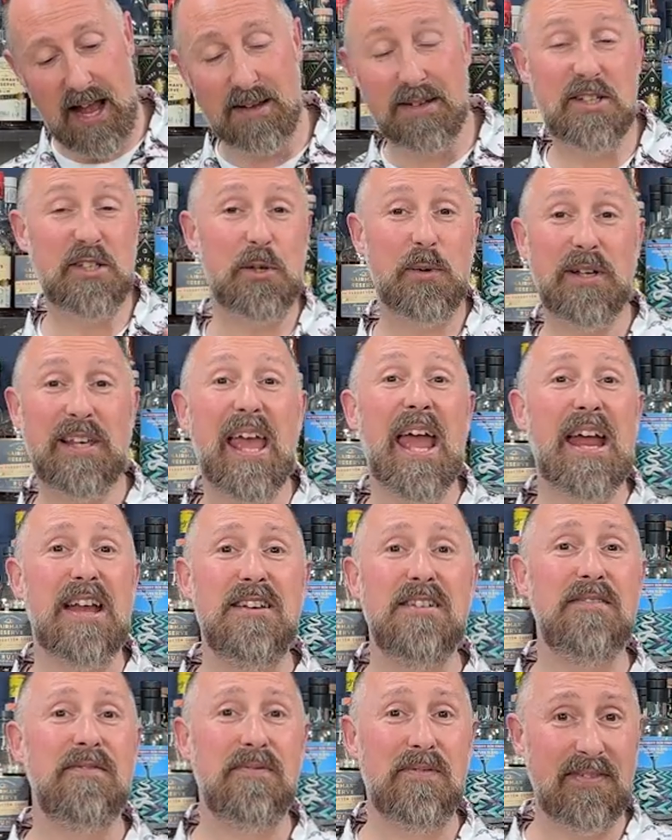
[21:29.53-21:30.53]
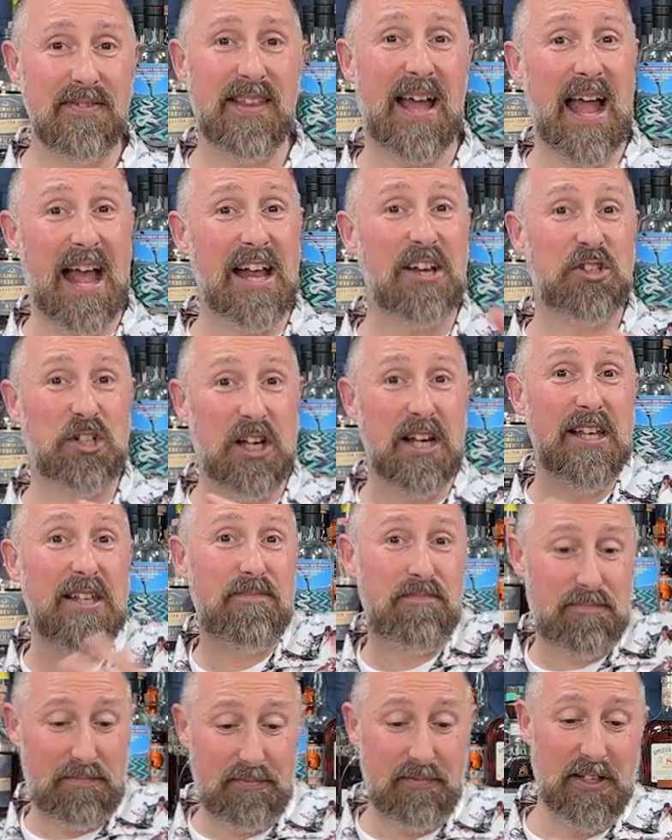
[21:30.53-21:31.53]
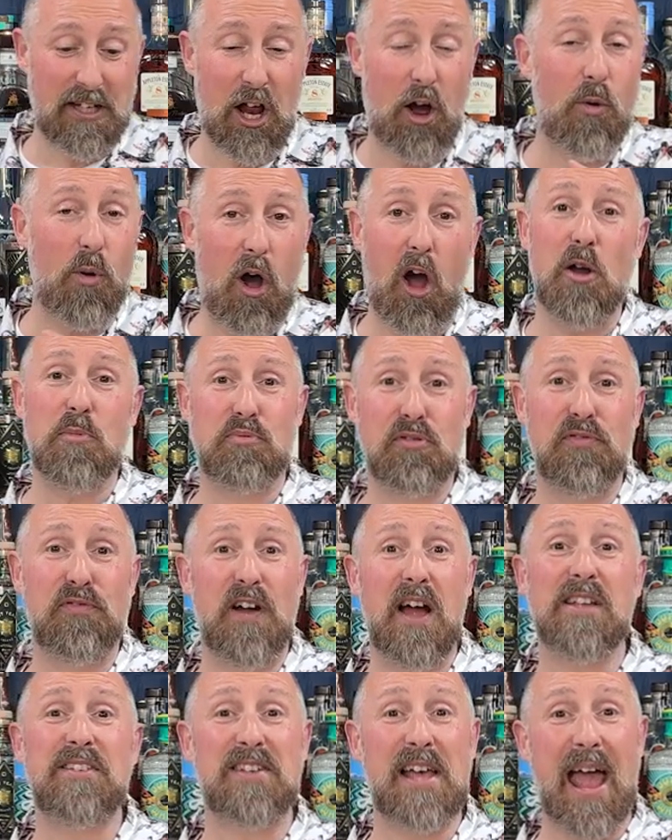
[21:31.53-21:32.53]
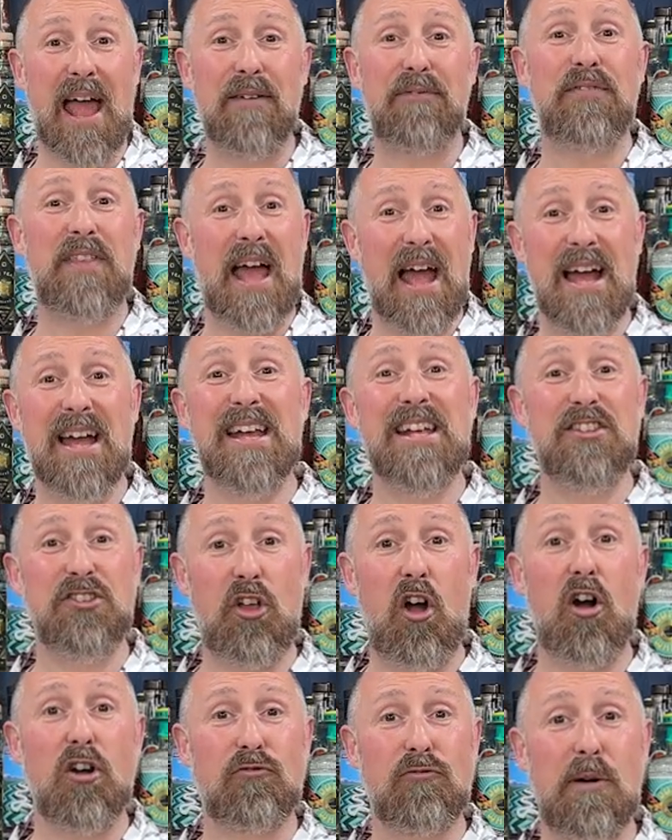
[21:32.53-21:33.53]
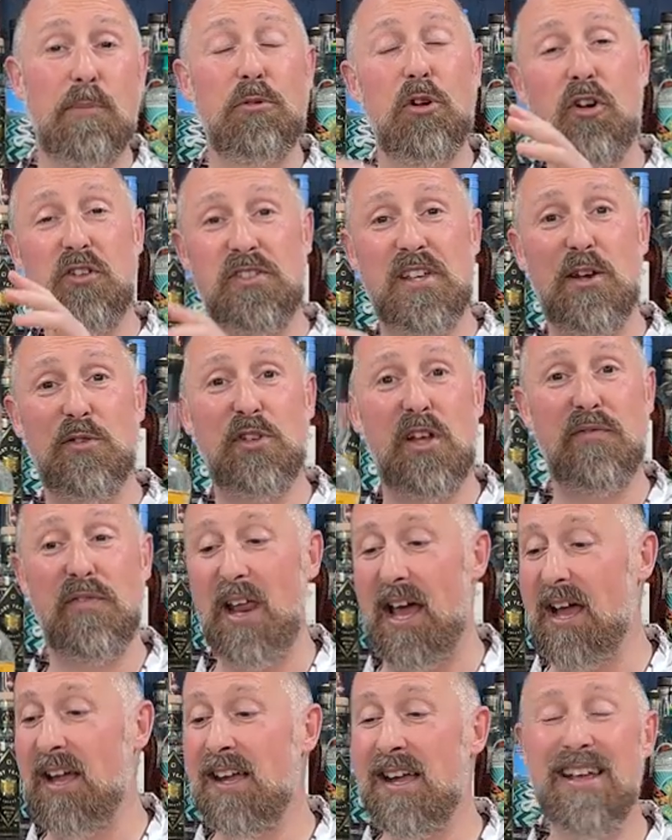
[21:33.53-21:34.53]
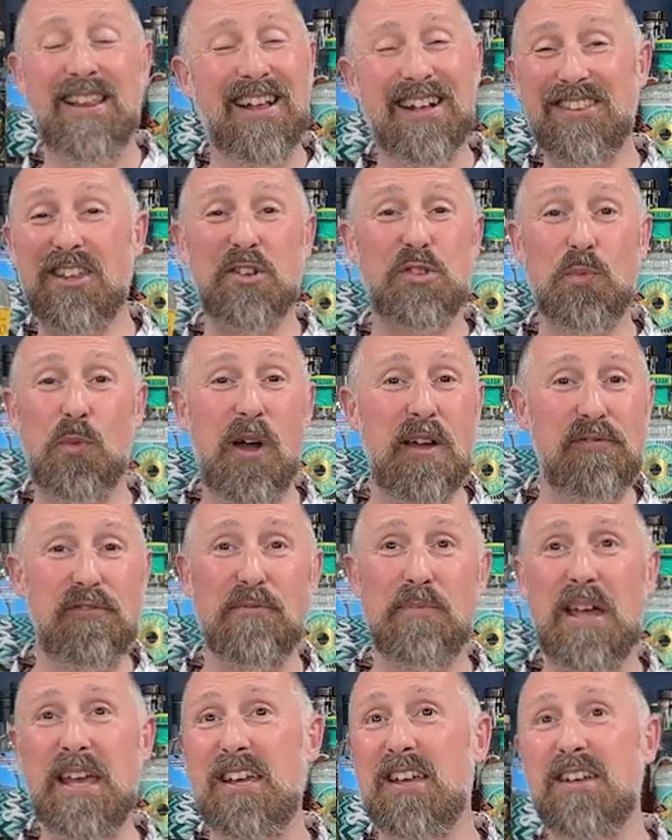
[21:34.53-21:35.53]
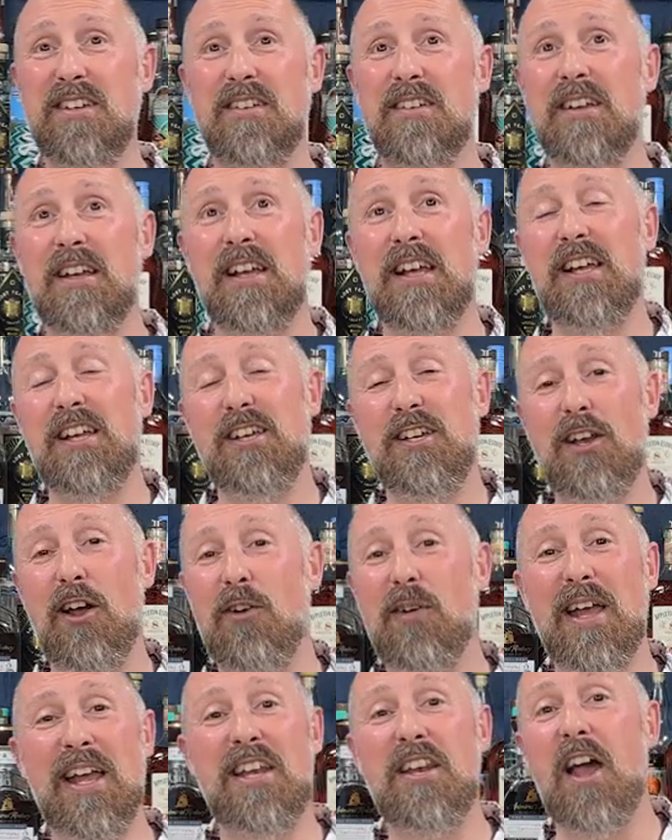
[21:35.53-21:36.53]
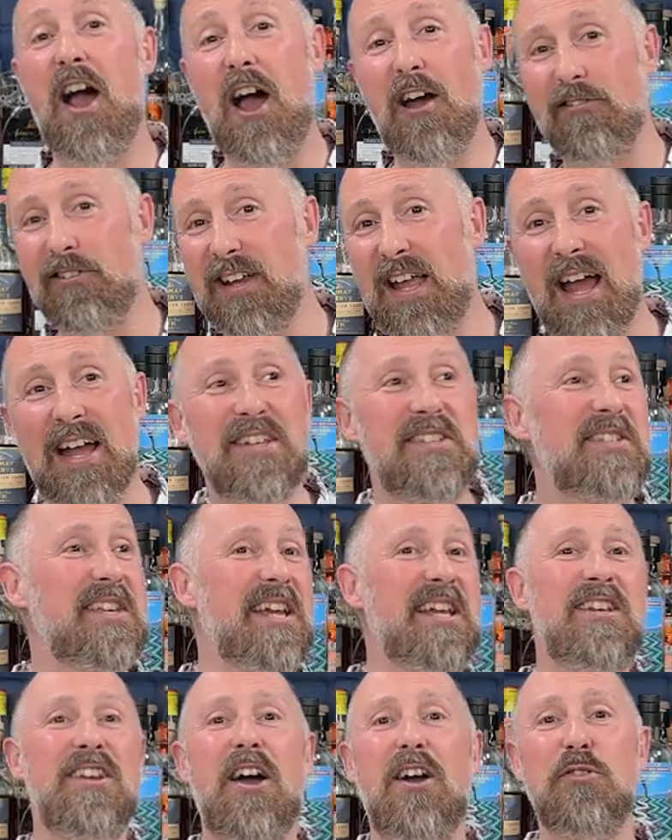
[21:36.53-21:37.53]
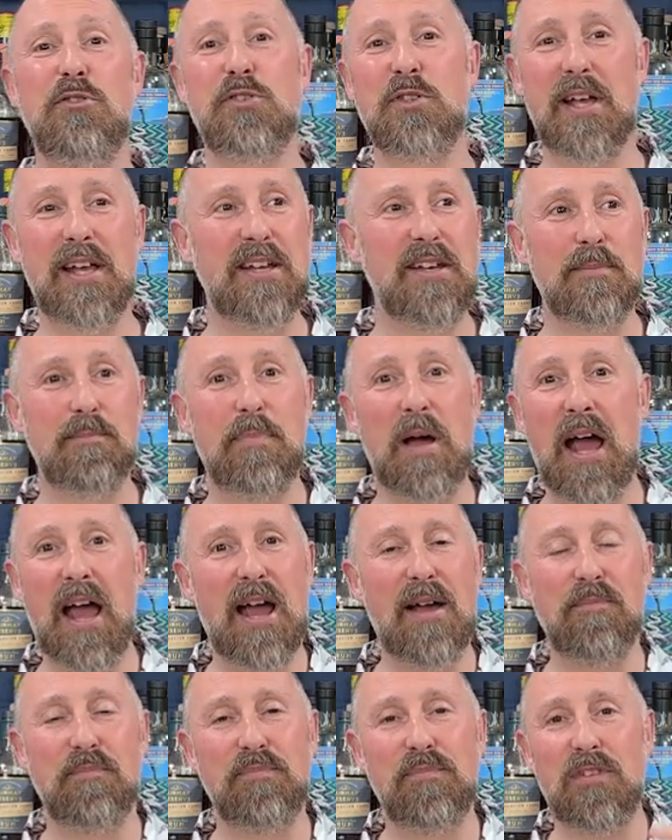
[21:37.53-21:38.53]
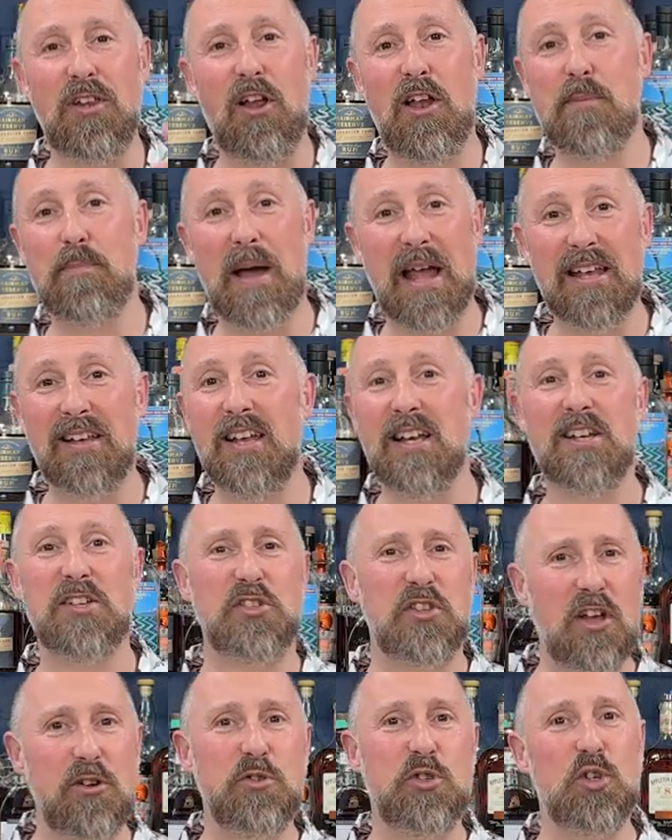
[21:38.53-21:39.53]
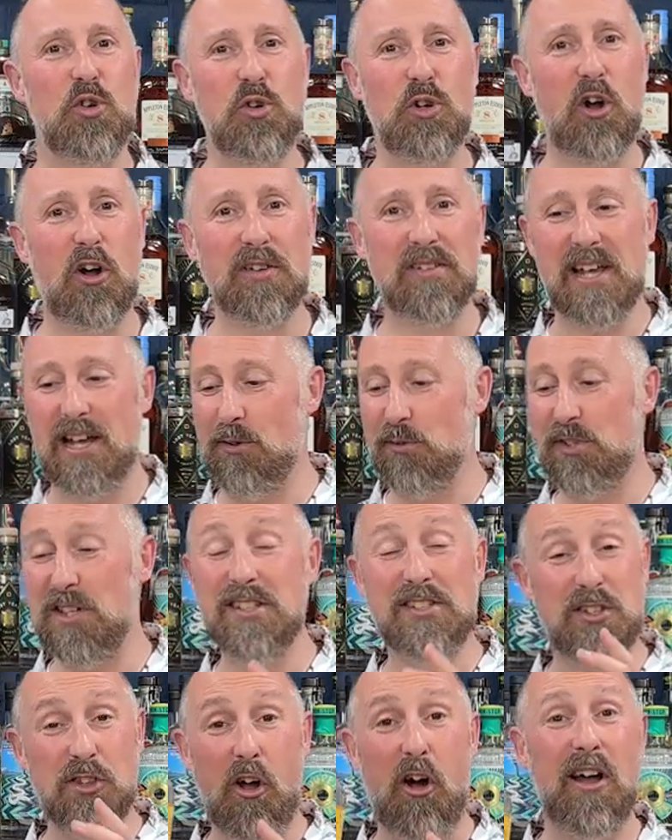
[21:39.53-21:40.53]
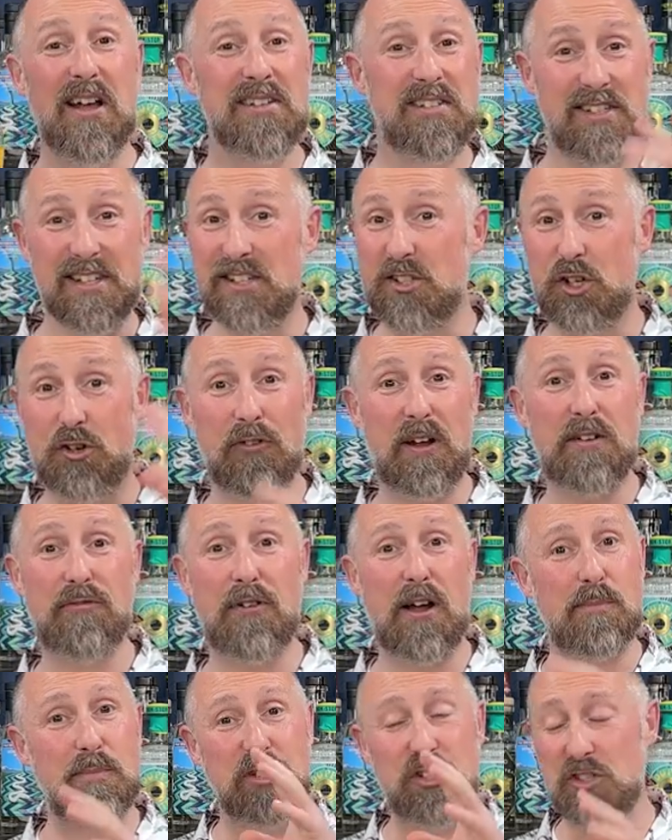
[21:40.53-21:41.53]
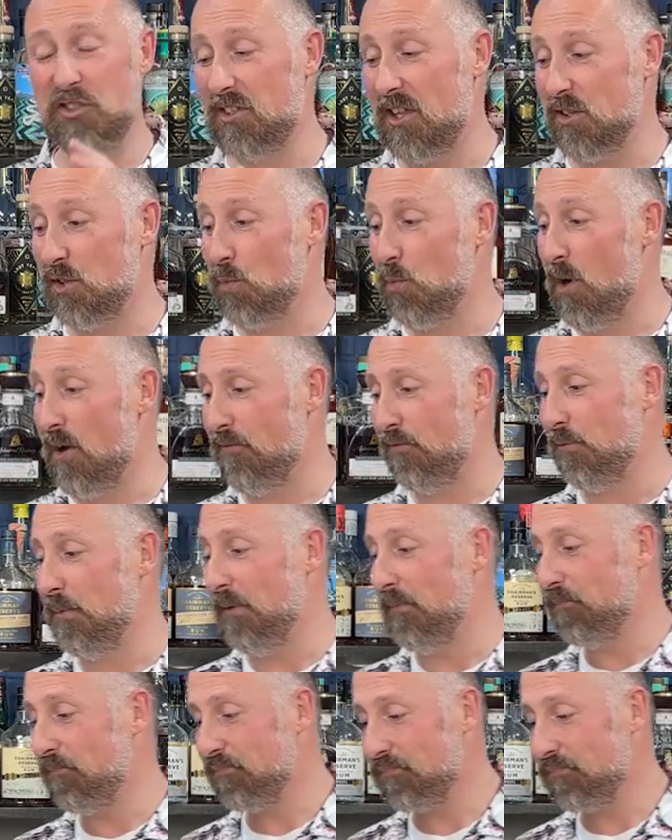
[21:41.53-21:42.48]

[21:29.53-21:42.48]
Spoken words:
So again, that actually, you know, I prefer to have that in dark rum cocktails over that. That doesn't work for me in, you know, in the Hurricanes, in those, in like the Painkillers, those sort of cocktails. It's nice. It's great rum. It just doesn't work for me.